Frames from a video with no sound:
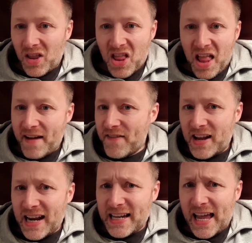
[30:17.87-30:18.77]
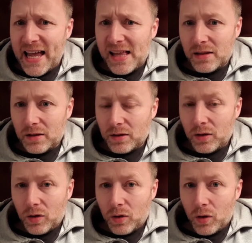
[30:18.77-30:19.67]
Never again
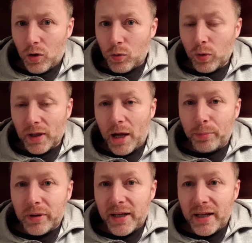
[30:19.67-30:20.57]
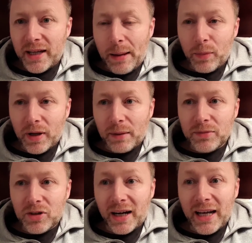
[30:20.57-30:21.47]
will I play a game where
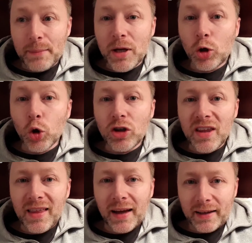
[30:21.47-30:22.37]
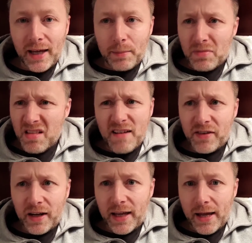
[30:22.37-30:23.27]
I'm trying to be good at that game.
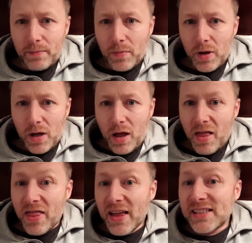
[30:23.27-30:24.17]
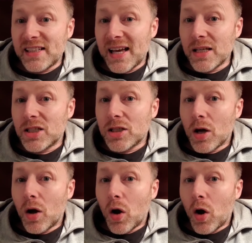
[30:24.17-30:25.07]
Never again. This is